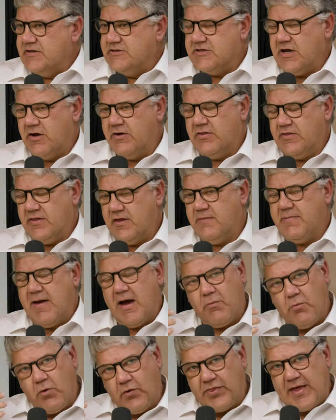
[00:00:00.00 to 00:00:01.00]
So you think
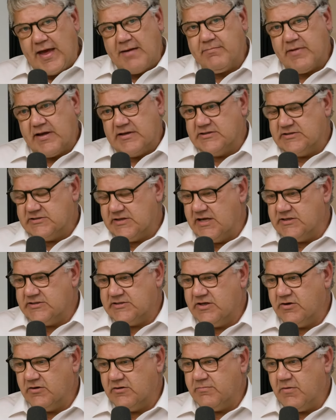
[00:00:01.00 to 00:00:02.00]
about what that means. A
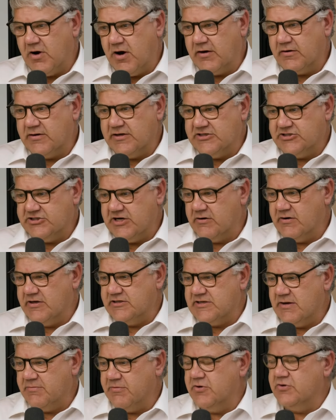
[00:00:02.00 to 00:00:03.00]
skilled migrant is
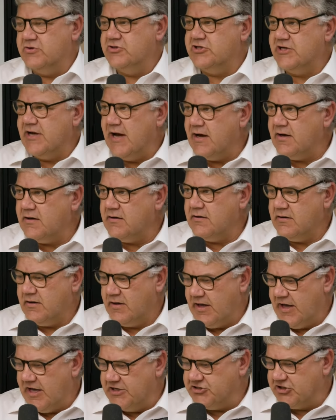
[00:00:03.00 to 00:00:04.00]
generally someone who's young,
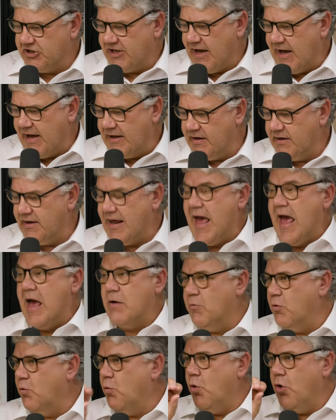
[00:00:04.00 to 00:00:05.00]
educated,
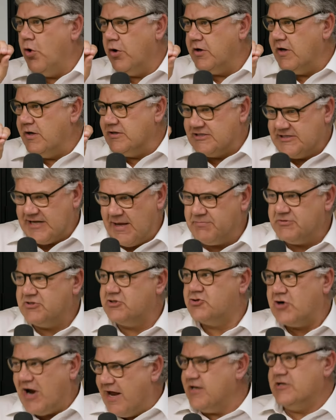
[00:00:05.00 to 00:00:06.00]
and will step
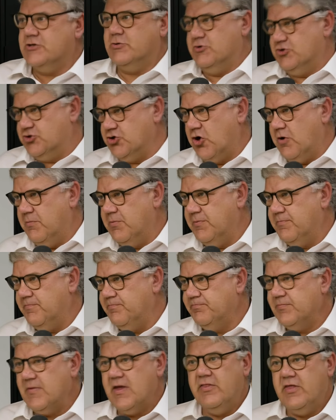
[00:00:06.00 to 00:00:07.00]
straight into a job.
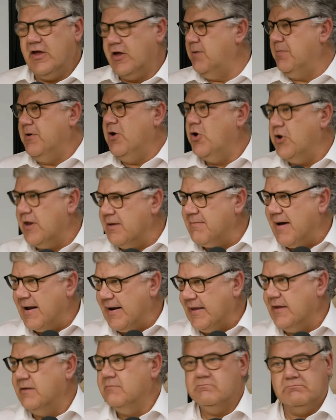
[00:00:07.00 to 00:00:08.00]
They're going to be earning
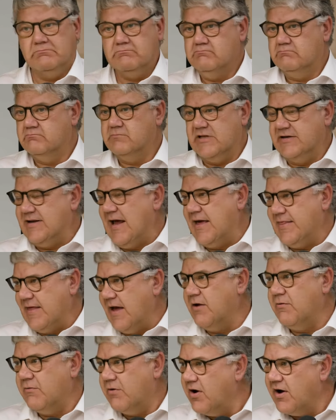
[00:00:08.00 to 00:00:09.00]
money the day
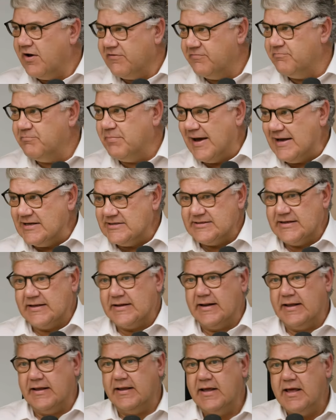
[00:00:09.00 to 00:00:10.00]
they arrive,
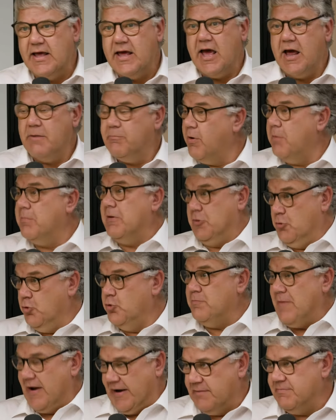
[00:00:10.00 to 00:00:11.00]
basically, and probably
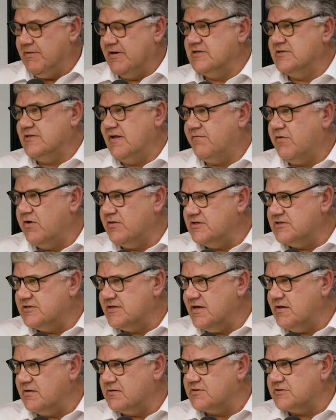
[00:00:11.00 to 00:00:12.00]
good money because they've got the
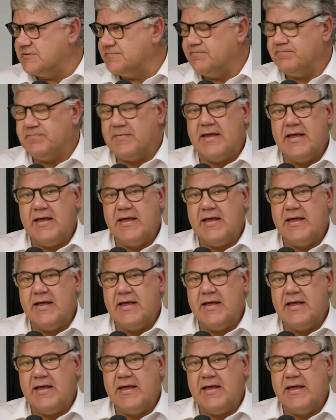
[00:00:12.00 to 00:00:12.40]
skills.